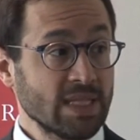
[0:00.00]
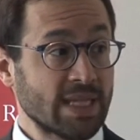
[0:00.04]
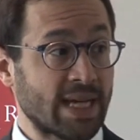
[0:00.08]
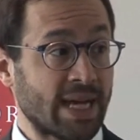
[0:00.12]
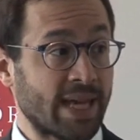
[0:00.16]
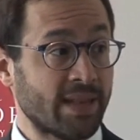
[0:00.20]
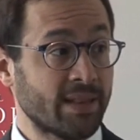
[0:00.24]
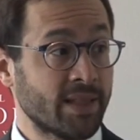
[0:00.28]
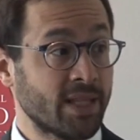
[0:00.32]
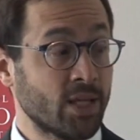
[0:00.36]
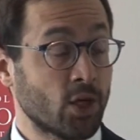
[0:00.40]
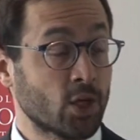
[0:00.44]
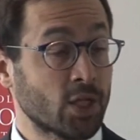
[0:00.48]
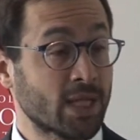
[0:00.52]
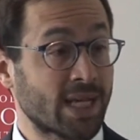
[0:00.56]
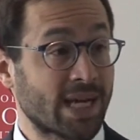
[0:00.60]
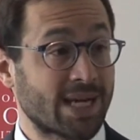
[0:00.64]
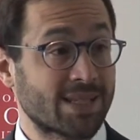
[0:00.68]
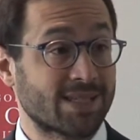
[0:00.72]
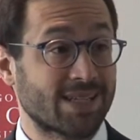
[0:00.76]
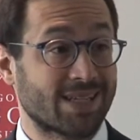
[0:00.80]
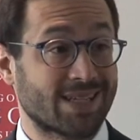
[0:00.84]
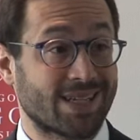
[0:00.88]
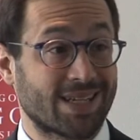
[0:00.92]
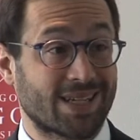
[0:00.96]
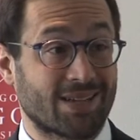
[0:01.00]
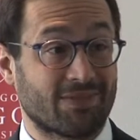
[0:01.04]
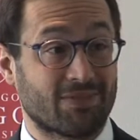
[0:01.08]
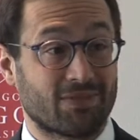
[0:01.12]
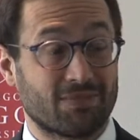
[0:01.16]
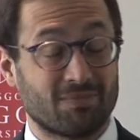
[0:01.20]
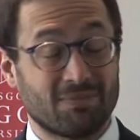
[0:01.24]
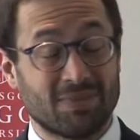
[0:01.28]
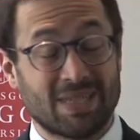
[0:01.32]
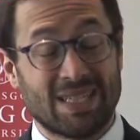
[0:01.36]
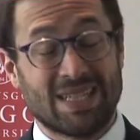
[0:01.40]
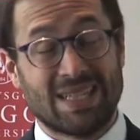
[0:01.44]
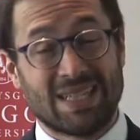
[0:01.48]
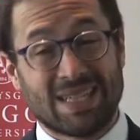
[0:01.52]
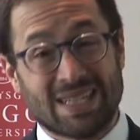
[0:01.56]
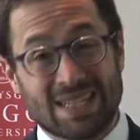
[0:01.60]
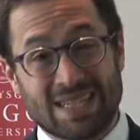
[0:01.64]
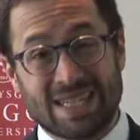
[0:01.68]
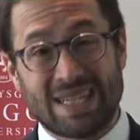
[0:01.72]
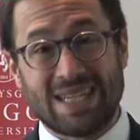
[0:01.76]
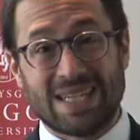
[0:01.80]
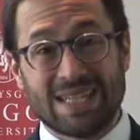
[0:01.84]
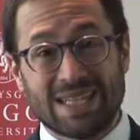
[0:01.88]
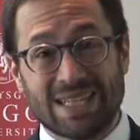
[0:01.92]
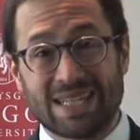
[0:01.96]
And the only guys that have
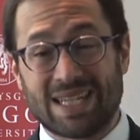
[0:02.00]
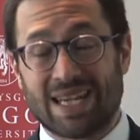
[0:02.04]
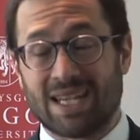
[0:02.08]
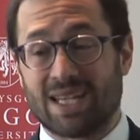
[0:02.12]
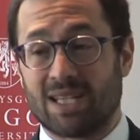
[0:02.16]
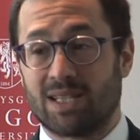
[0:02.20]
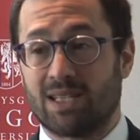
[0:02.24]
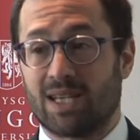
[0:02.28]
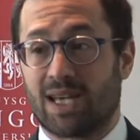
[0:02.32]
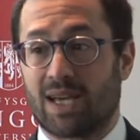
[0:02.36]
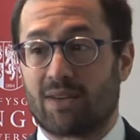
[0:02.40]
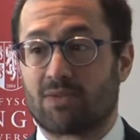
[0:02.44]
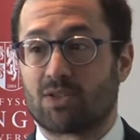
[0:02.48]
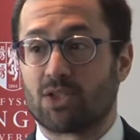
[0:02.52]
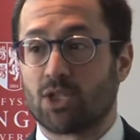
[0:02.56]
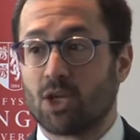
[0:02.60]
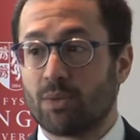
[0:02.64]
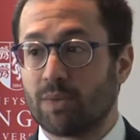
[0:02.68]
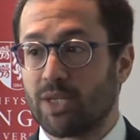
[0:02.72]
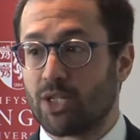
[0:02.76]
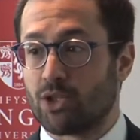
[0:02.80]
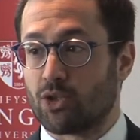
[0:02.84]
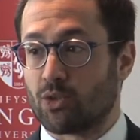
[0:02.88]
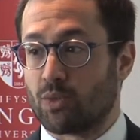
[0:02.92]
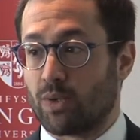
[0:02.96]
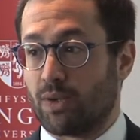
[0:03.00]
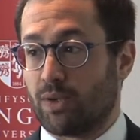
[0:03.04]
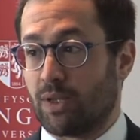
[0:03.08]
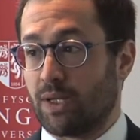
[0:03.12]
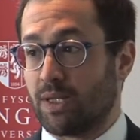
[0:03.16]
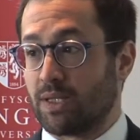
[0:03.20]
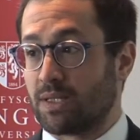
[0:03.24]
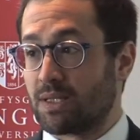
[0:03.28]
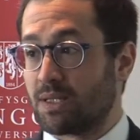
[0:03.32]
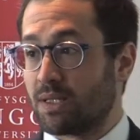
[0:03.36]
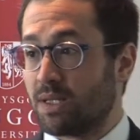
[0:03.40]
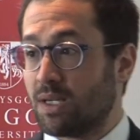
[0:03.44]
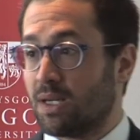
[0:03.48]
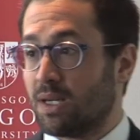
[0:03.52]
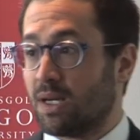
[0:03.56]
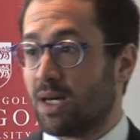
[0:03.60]
indicated they have some issues with this